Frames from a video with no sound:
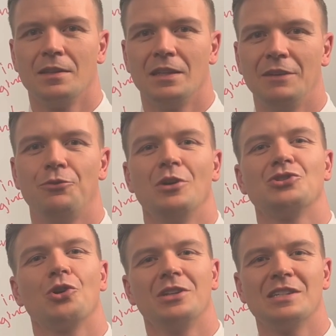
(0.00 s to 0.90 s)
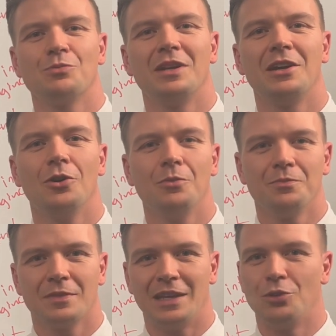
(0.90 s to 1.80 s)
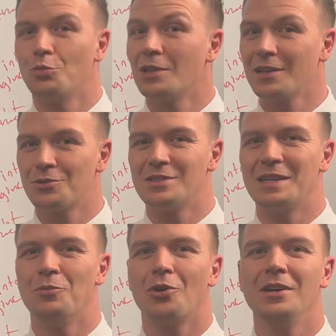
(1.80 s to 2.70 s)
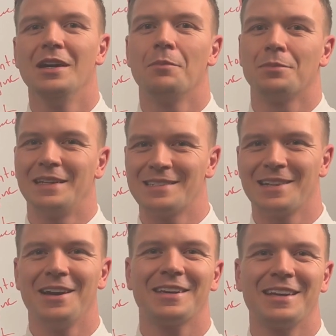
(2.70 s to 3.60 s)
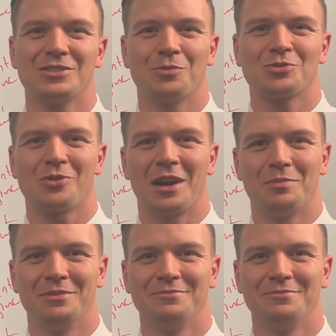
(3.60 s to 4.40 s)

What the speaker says: If you enjoyed this video and you would like to see more, please like and subscribe.